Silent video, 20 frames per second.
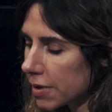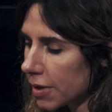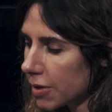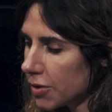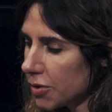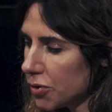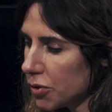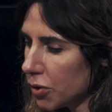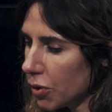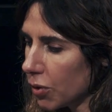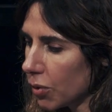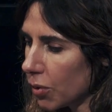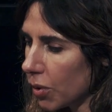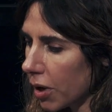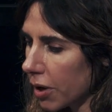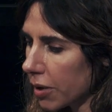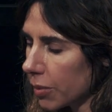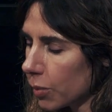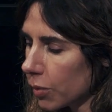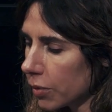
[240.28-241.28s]
I knew
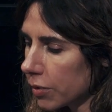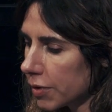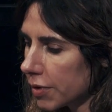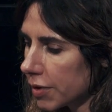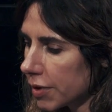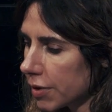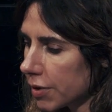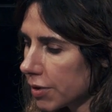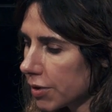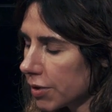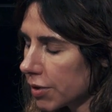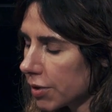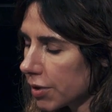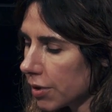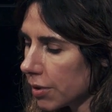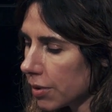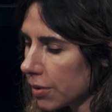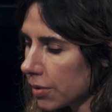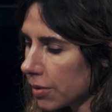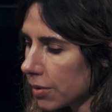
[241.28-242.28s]
I wanted
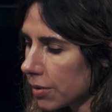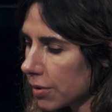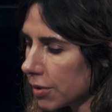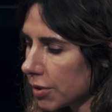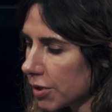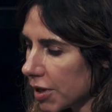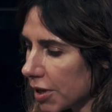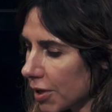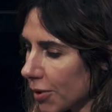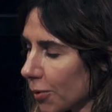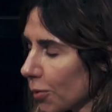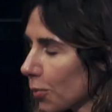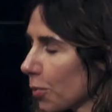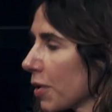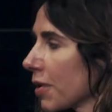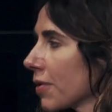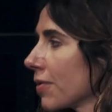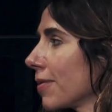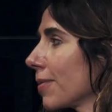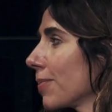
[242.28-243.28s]
to deal
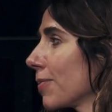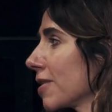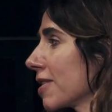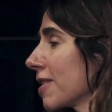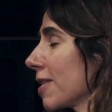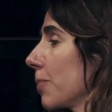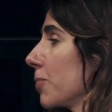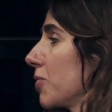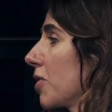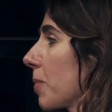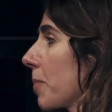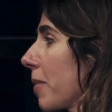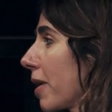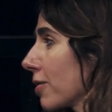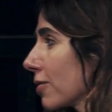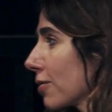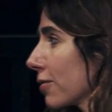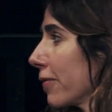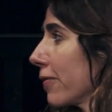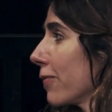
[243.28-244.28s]
with the subject
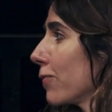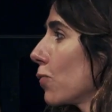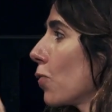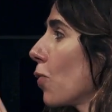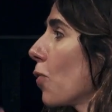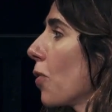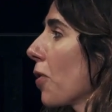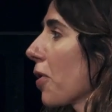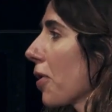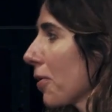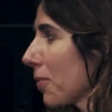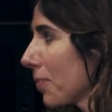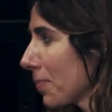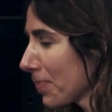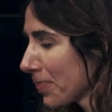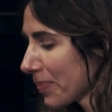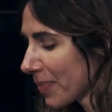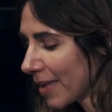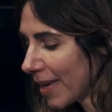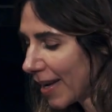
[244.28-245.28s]
matter of war,
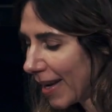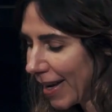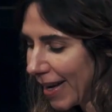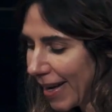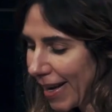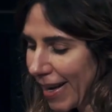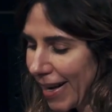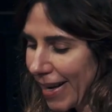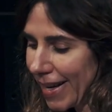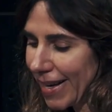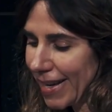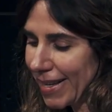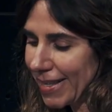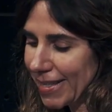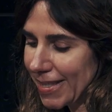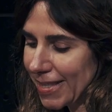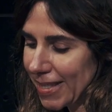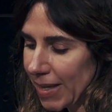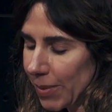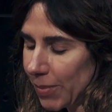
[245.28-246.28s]
it
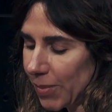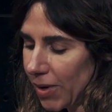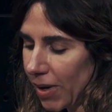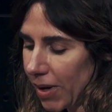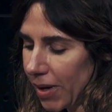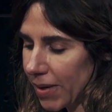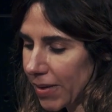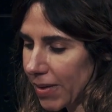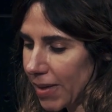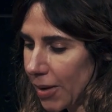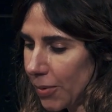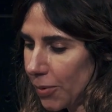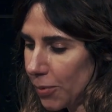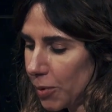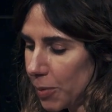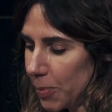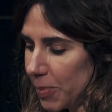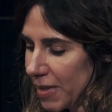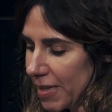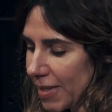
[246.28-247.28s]
seemed like there
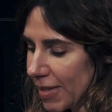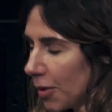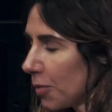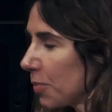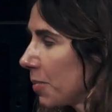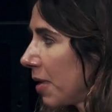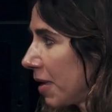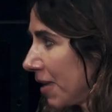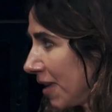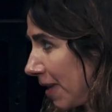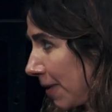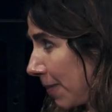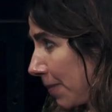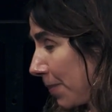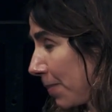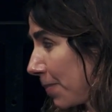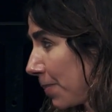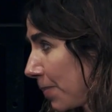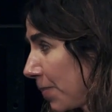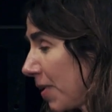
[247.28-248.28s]
would be so many
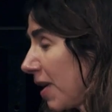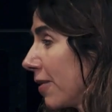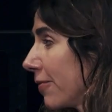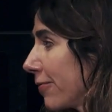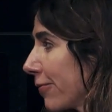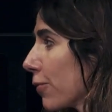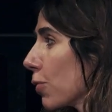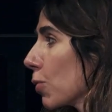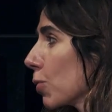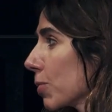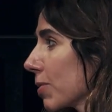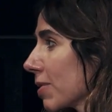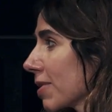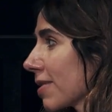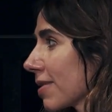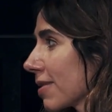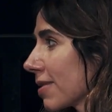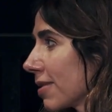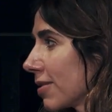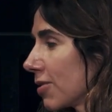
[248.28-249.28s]

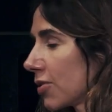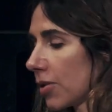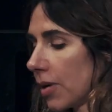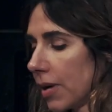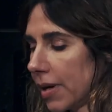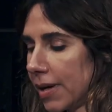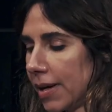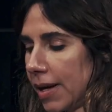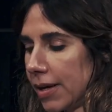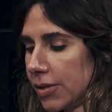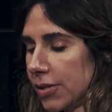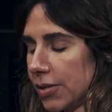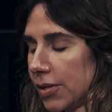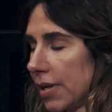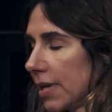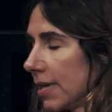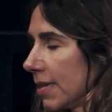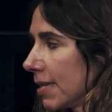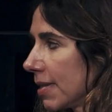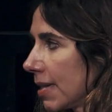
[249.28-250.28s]
pitfalls to try and enter
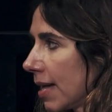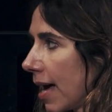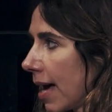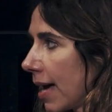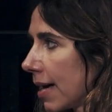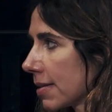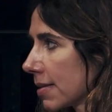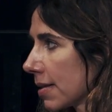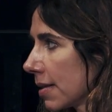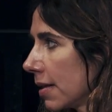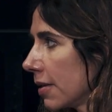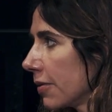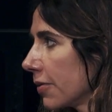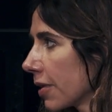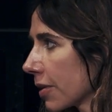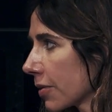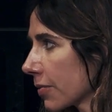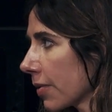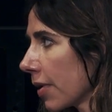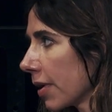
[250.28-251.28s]
into that as a
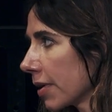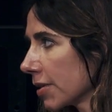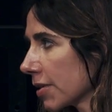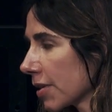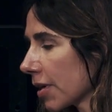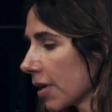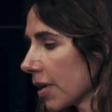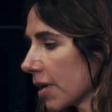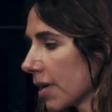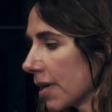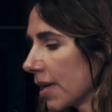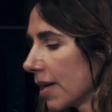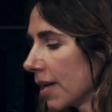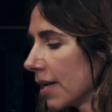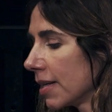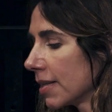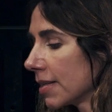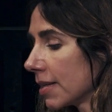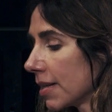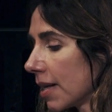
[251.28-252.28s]
lyric writer.
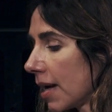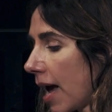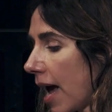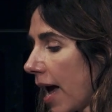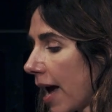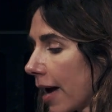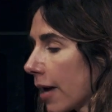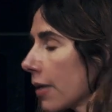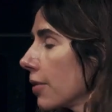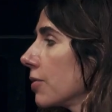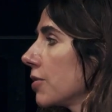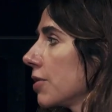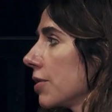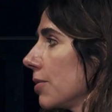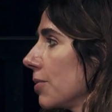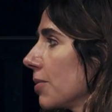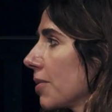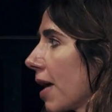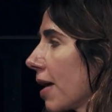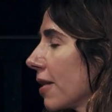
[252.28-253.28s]
How do
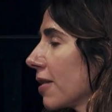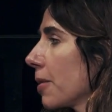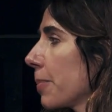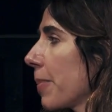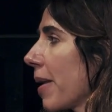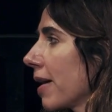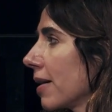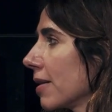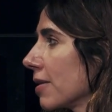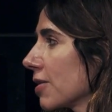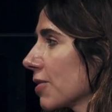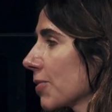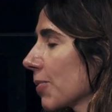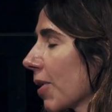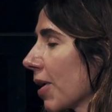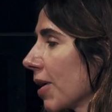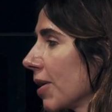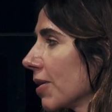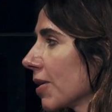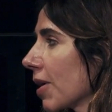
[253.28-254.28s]
you get the balance
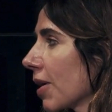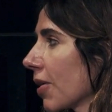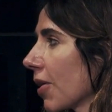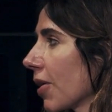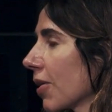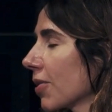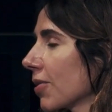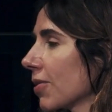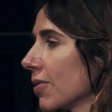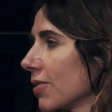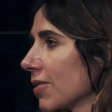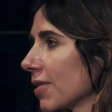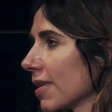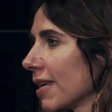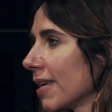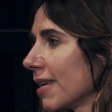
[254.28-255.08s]
right? And I could